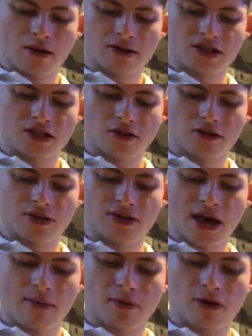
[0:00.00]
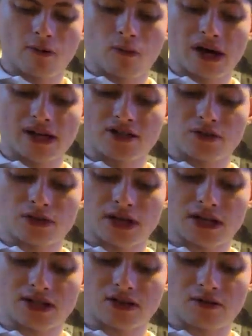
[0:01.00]
So that might wait until
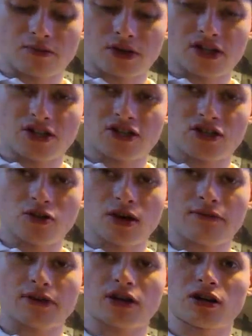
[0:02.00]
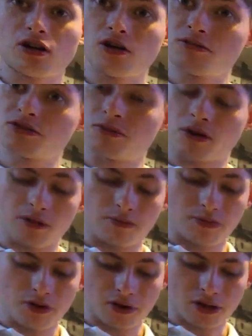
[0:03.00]
next time, but I do have a
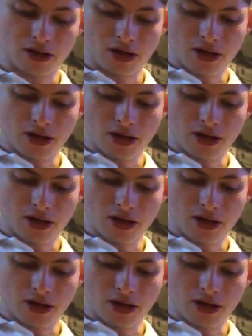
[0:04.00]
Gloomspite book